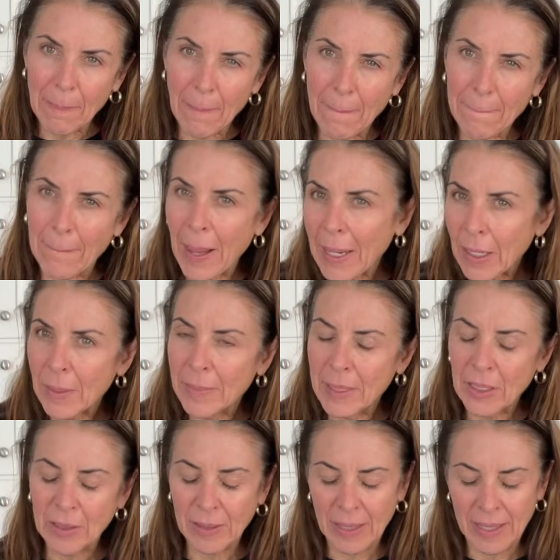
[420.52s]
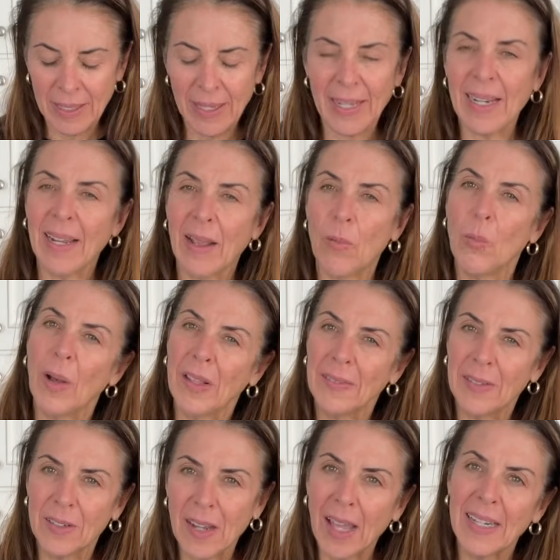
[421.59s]
buttermilk? And while
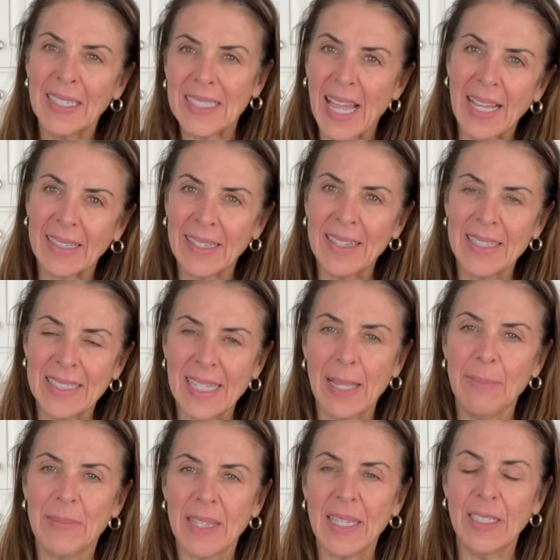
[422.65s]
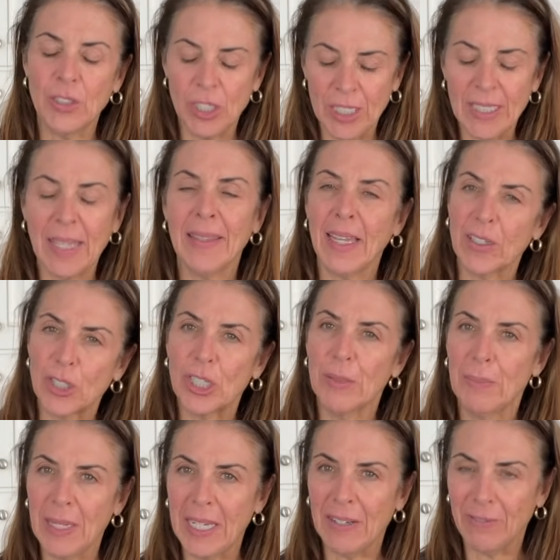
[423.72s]
they're not exactly the same thing, she said that
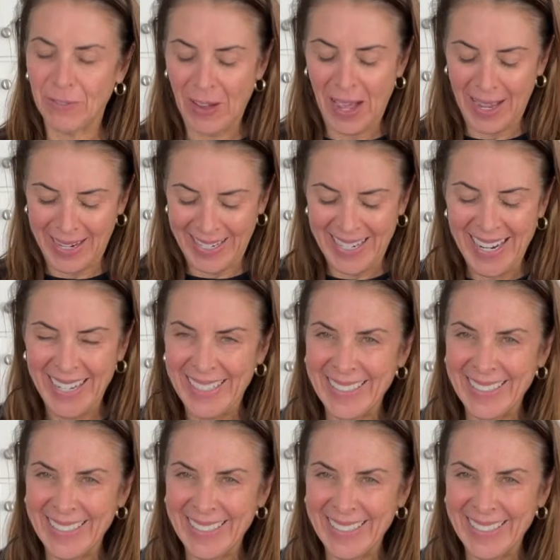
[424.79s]
should be fine.